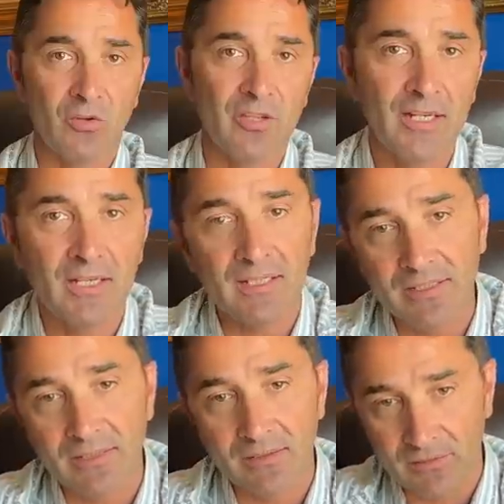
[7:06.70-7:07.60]
the
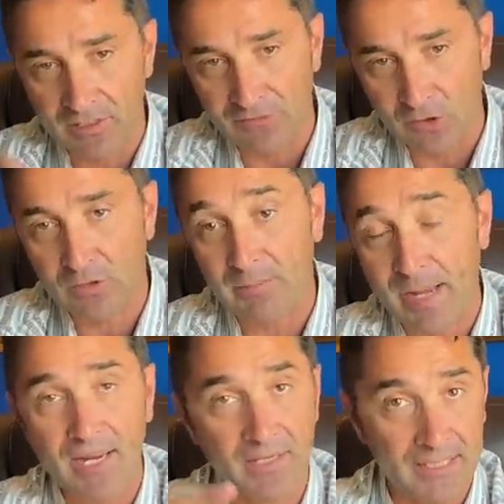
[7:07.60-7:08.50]
if you look
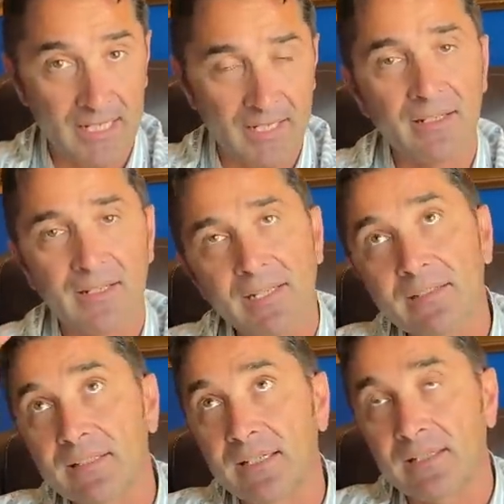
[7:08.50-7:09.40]
back again
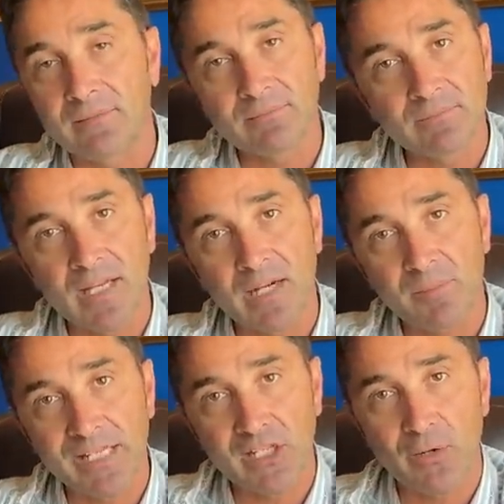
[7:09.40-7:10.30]
at the
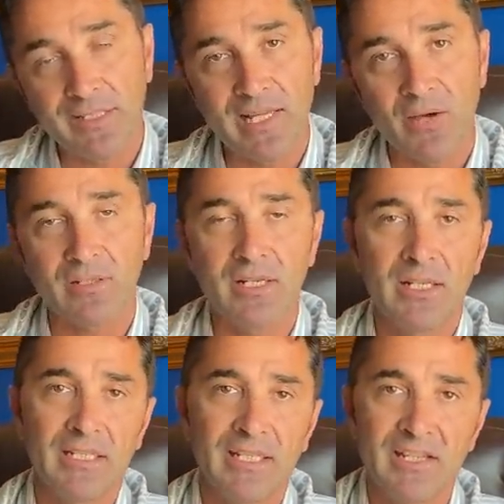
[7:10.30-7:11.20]
airplane going down
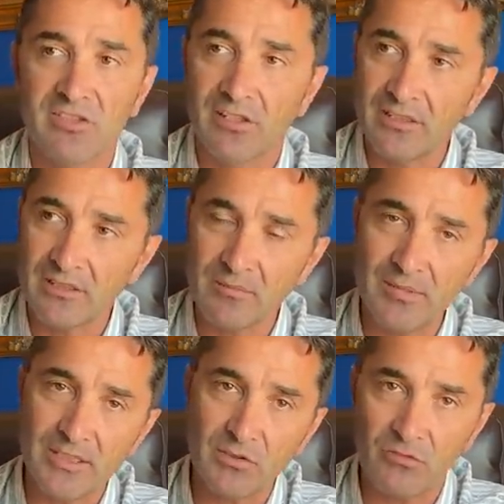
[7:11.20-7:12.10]
it has a little
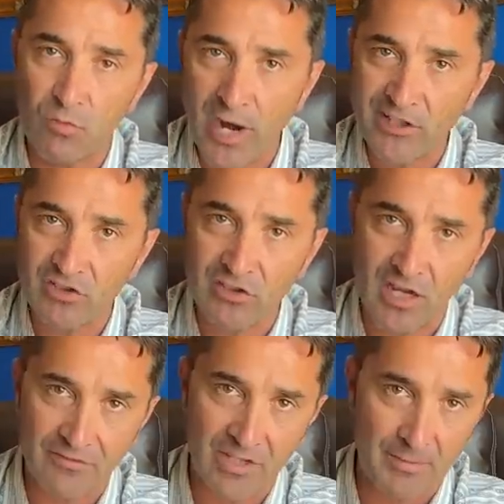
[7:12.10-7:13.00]
bit of white
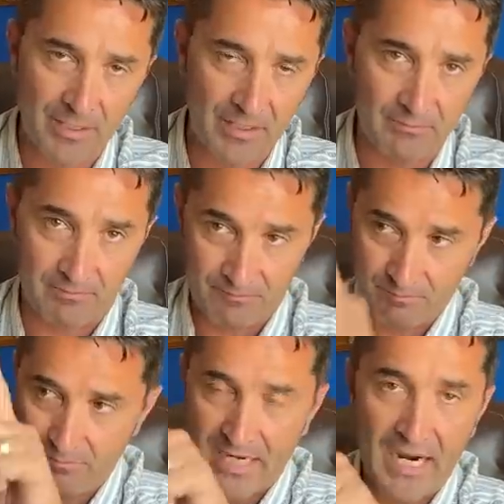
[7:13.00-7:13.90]
stuff coming
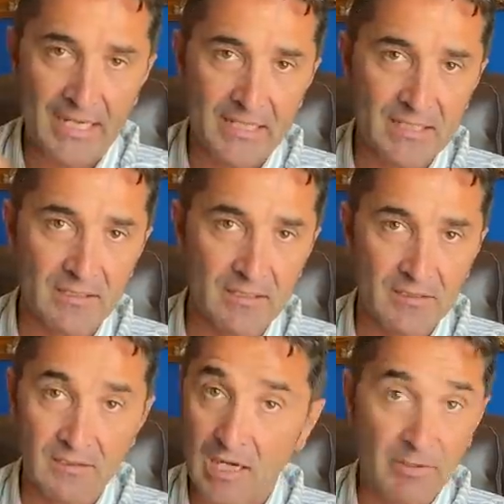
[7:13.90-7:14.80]
behind it
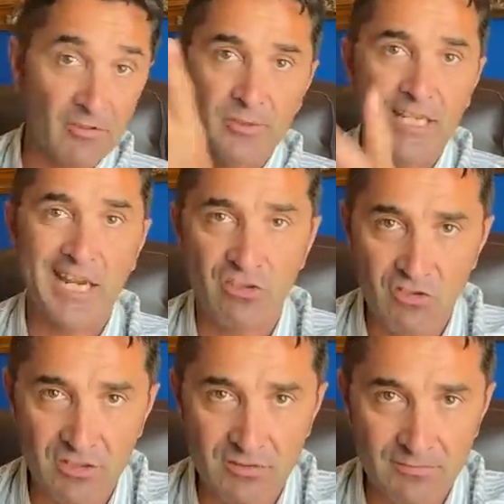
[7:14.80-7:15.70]
coming from the
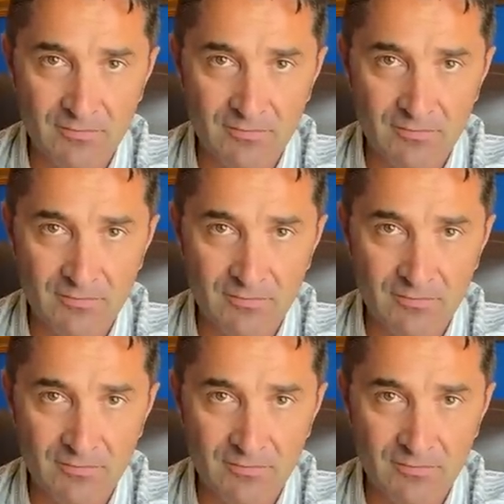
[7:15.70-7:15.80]
engine